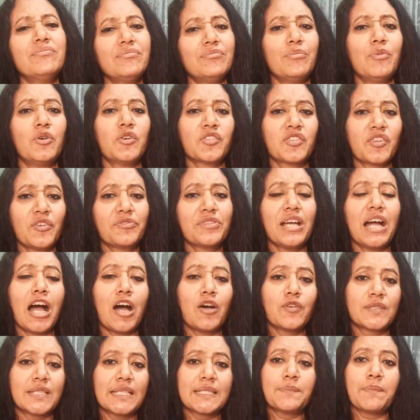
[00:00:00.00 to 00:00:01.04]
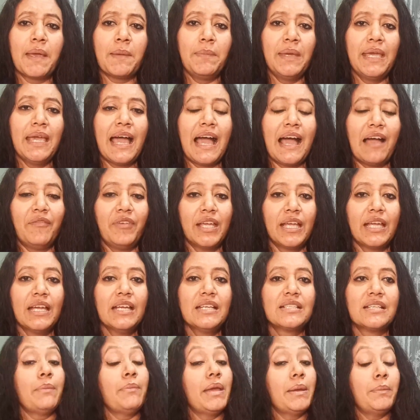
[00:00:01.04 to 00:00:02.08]
most of the houses may be having
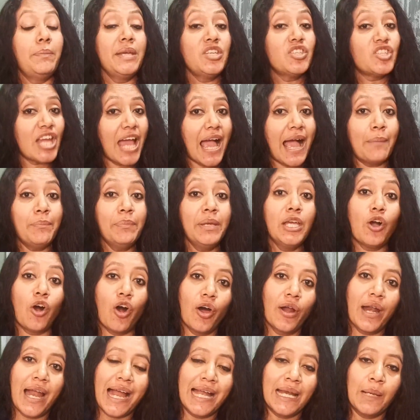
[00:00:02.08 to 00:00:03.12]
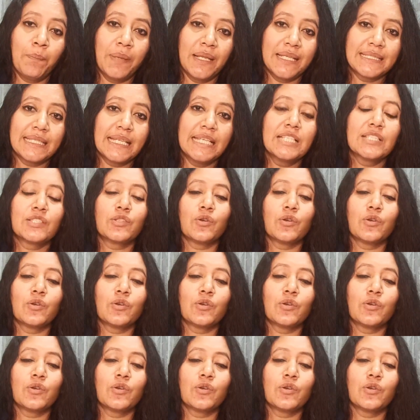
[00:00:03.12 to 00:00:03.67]
it. They may be shabby or unpleasant,